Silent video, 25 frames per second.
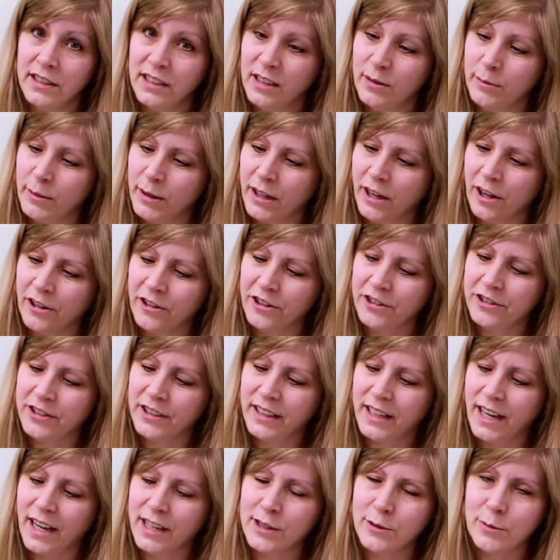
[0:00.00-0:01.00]
a little bit harder to
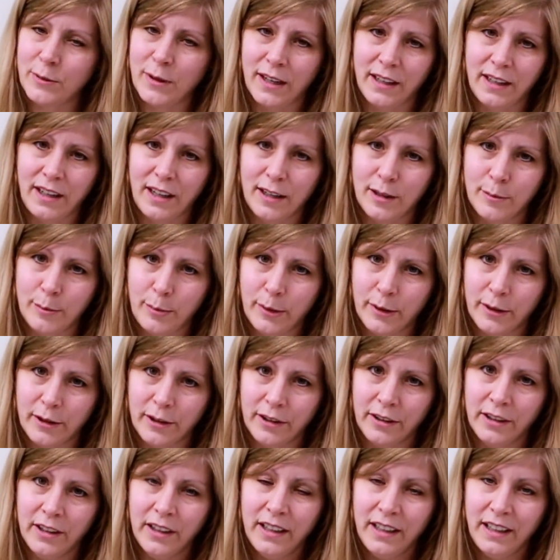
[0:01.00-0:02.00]
catch when I gotta put
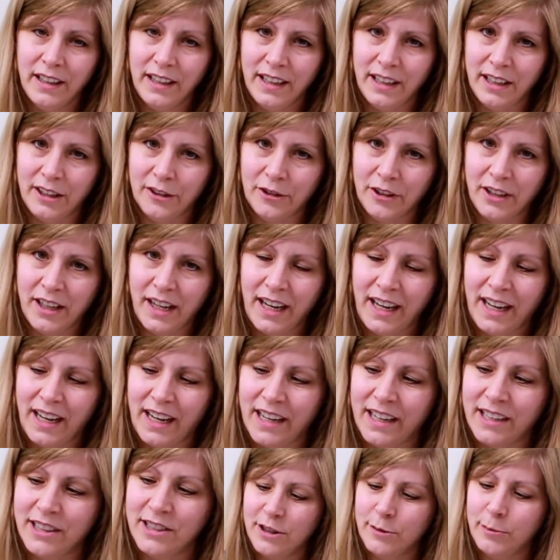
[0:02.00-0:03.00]
her in her
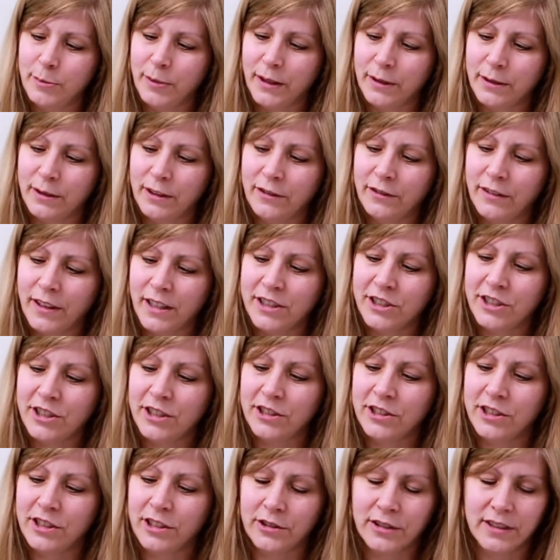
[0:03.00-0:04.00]
cage, but
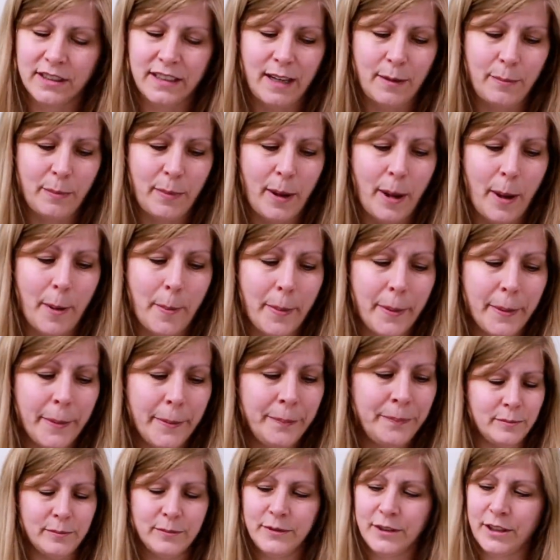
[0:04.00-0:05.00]
eventually she'll step up
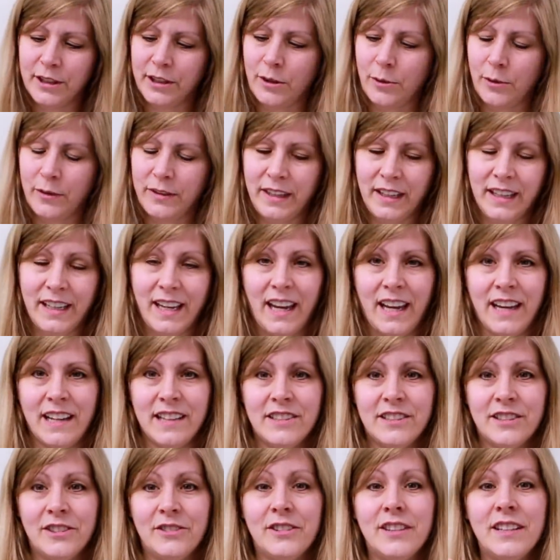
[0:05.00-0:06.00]
to go in the
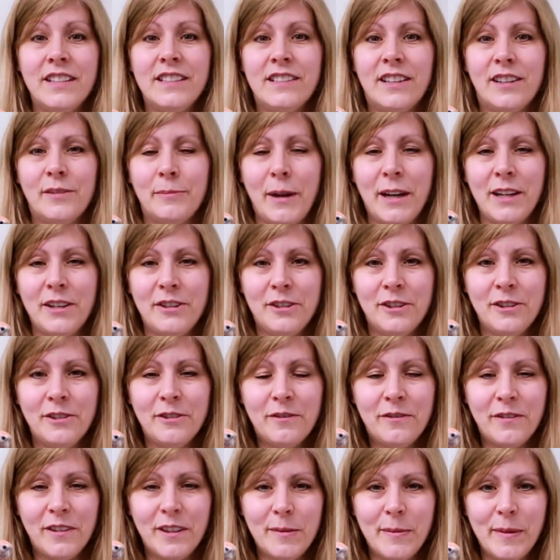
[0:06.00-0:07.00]
cage. So these are my
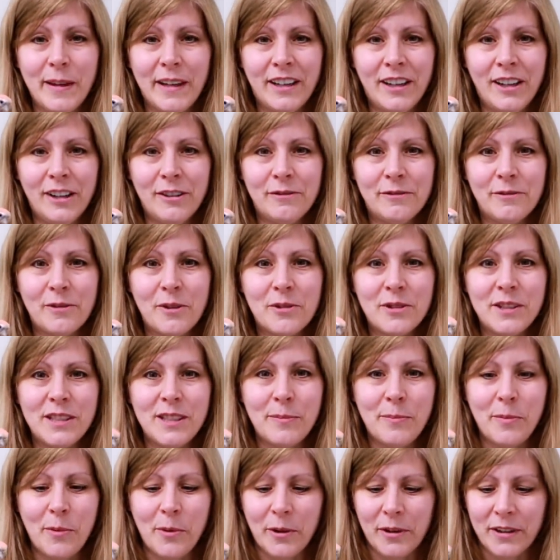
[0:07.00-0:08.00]
two female
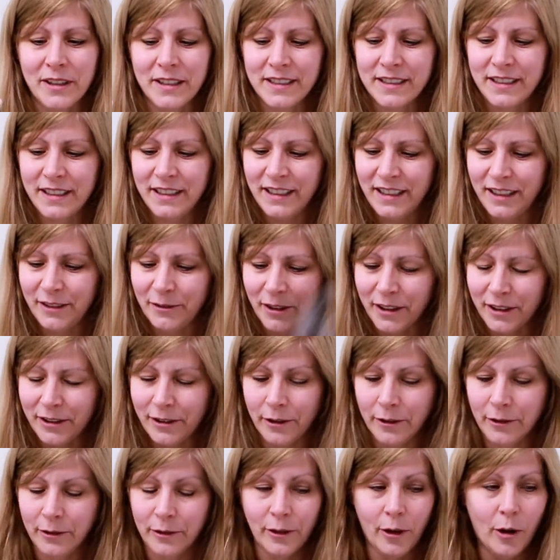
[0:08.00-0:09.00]
Rosey Bourkes. You wanna
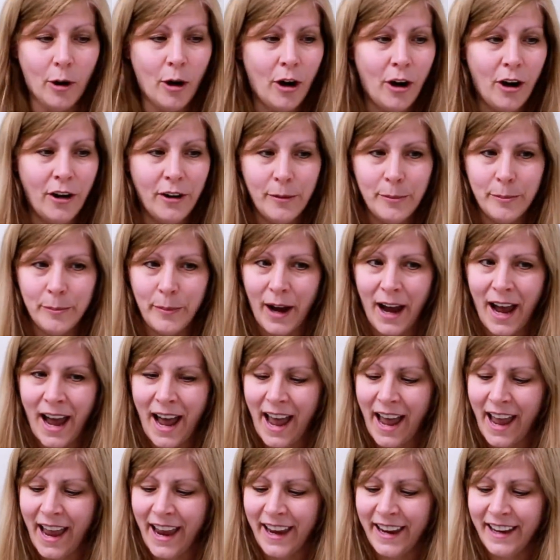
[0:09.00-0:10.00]
go? Oh,
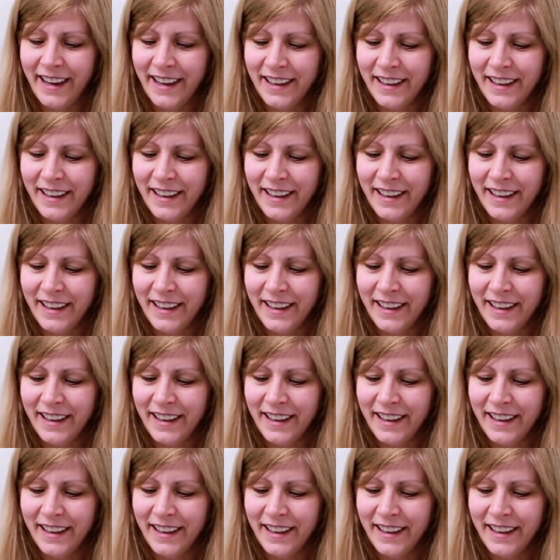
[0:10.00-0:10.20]
bye.